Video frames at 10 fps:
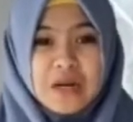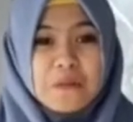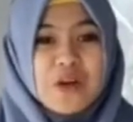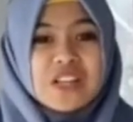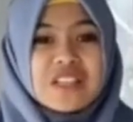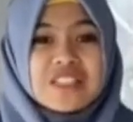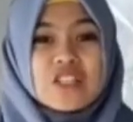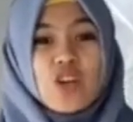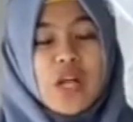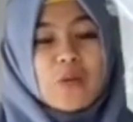Practicing
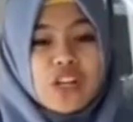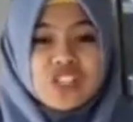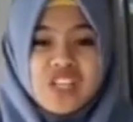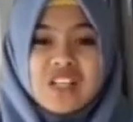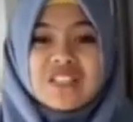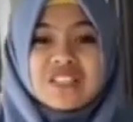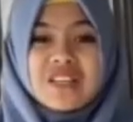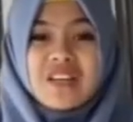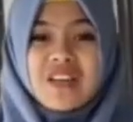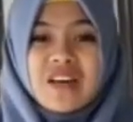collaborations
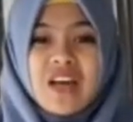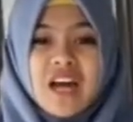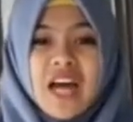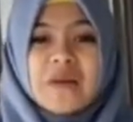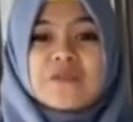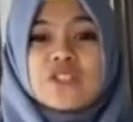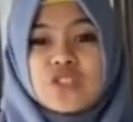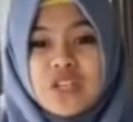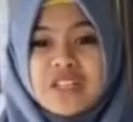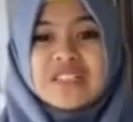helps
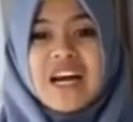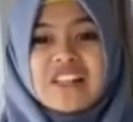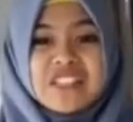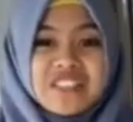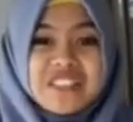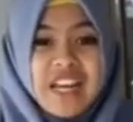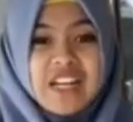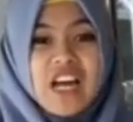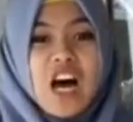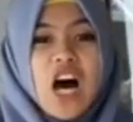students understand